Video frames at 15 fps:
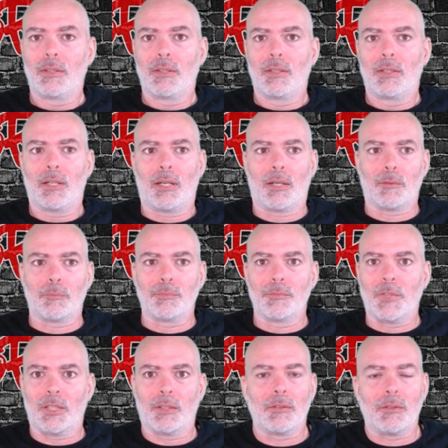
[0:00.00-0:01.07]
Of
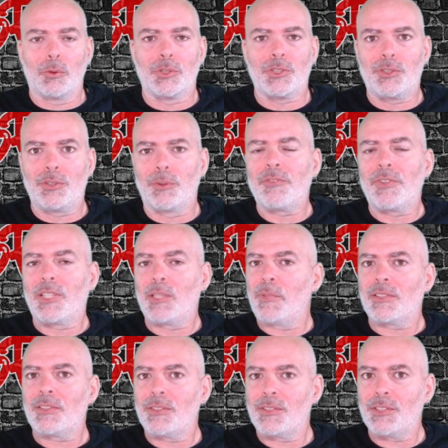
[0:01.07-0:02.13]
course,
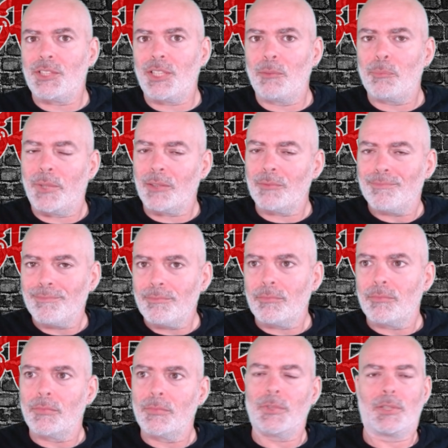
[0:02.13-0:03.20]
$250 isn't cheap, but
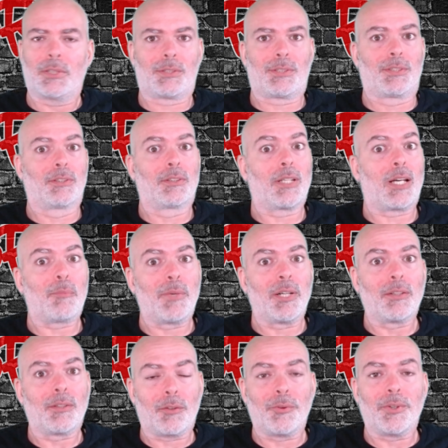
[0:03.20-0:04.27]
it's still a lot better
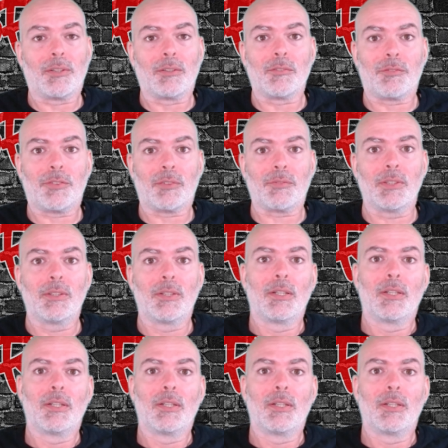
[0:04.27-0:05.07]
than $350.